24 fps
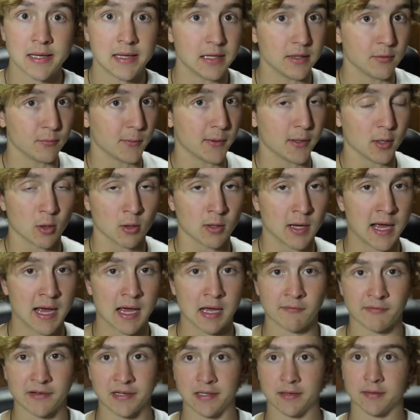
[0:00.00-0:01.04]
if we don't
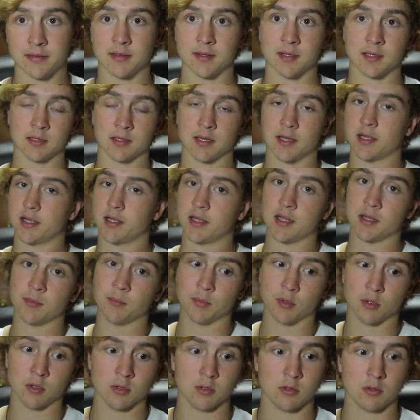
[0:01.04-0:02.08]
have anything like a
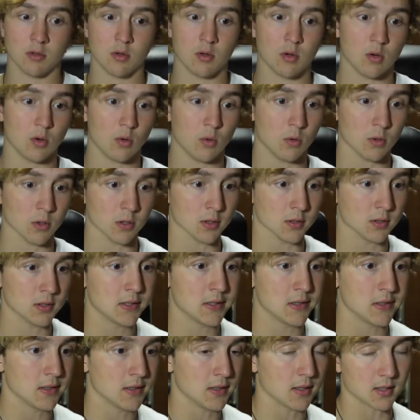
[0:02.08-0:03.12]
gimbal or
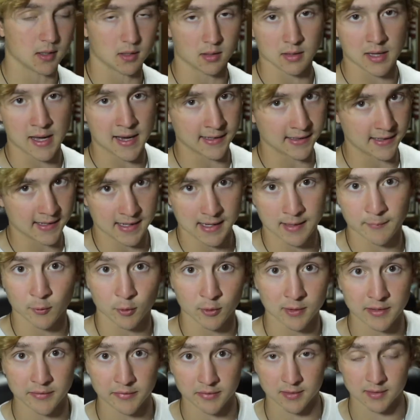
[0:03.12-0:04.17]
a glide cam
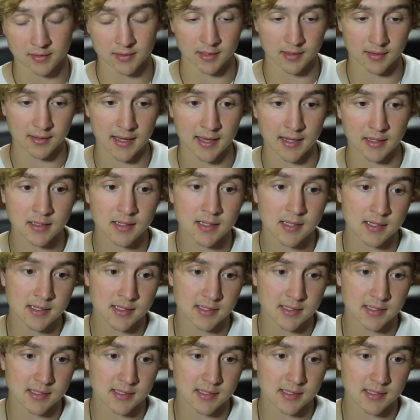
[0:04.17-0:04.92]
or anything like that.